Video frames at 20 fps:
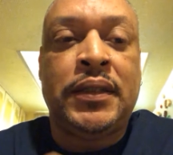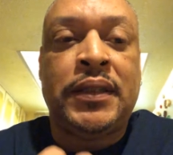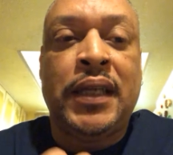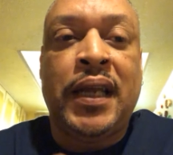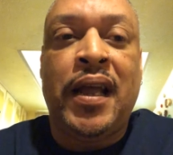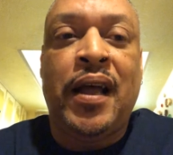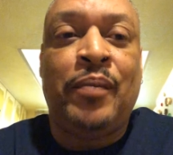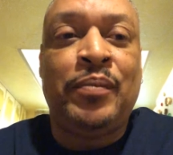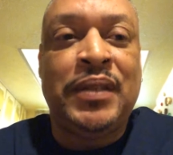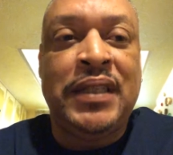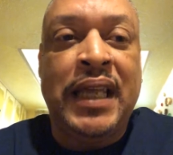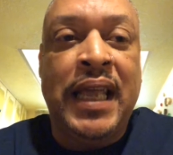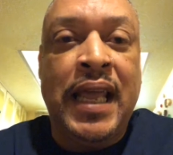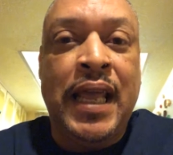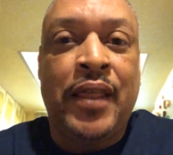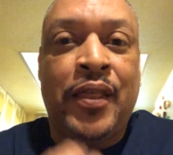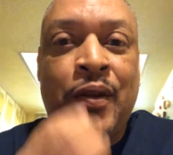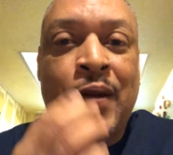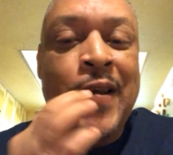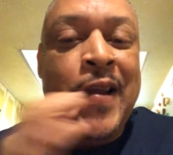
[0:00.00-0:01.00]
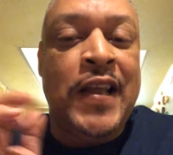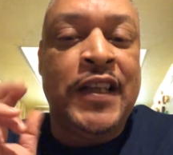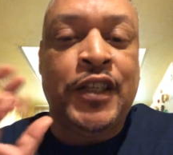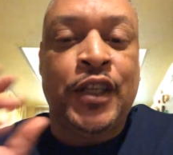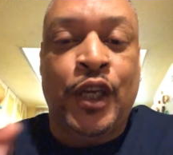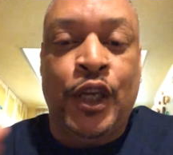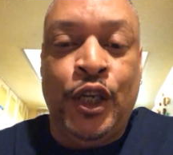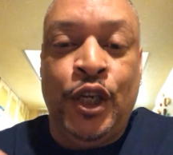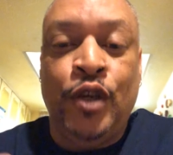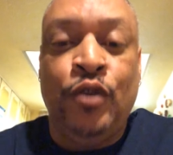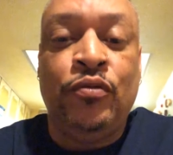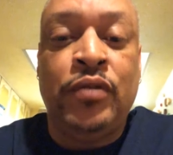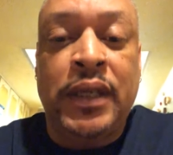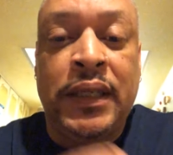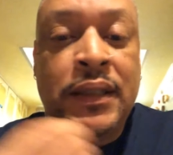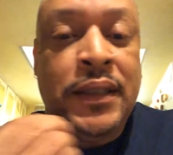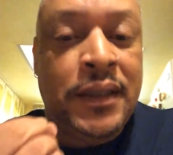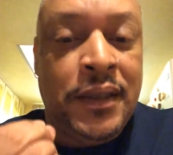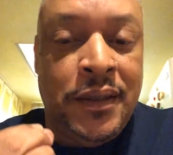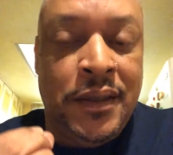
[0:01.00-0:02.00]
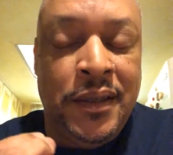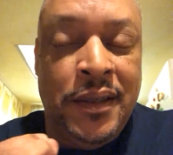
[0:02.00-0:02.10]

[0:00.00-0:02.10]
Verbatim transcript: to come together as a unit,